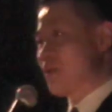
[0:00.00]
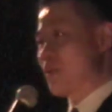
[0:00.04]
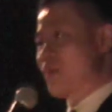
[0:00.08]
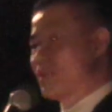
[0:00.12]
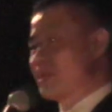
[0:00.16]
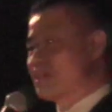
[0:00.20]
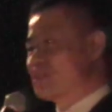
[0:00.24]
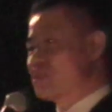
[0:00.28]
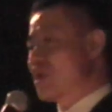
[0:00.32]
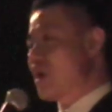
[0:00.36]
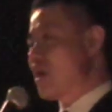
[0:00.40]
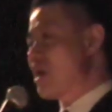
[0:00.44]
when
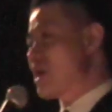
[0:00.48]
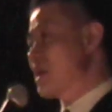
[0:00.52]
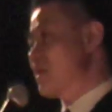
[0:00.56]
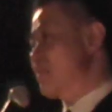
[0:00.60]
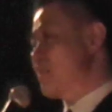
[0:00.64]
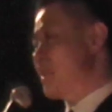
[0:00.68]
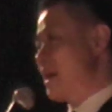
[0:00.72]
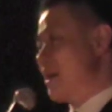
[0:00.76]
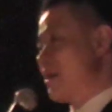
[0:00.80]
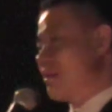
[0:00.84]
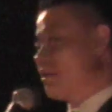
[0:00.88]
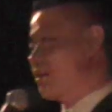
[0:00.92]
we talk
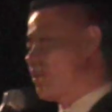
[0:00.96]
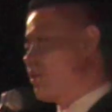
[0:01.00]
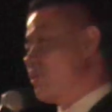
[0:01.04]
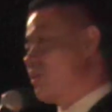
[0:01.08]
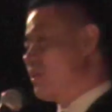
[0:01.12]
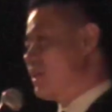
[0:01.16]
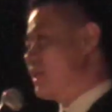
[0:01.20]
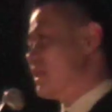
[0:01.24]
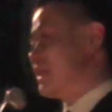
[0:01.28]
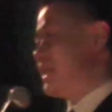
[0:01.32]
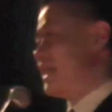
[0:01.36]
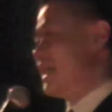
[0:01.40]

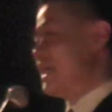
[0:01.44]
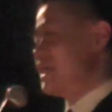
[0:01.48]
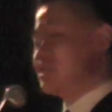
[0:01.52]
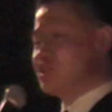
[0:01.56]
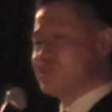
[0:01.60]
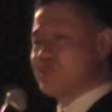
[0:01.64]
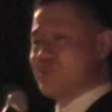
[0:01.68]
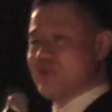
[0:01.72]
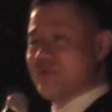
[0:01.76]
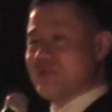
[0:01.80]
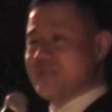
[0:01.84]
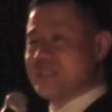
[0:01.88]
about the
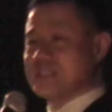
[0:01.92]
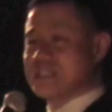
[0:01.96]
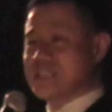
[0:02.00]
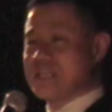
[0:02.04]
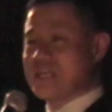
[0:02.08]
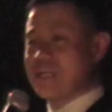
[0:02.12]
history of this